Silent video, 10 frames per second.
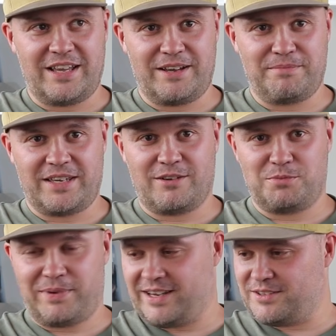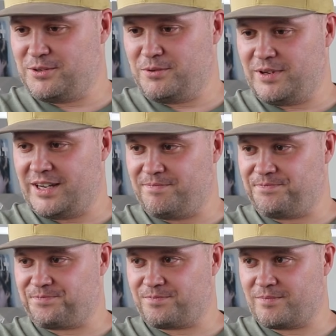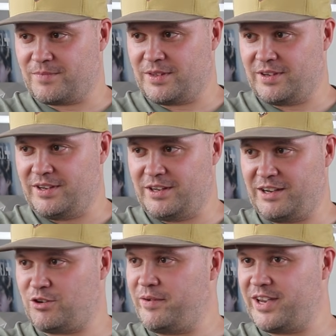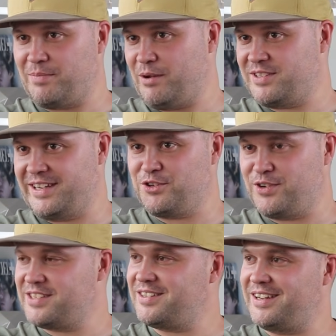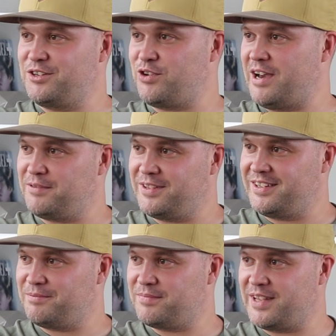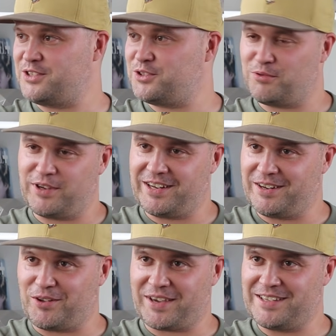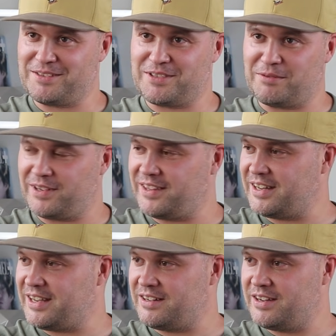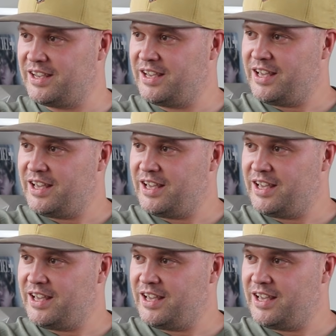it goes back to growing up, I was like interested in travel and history and all kinds of stuff like that, and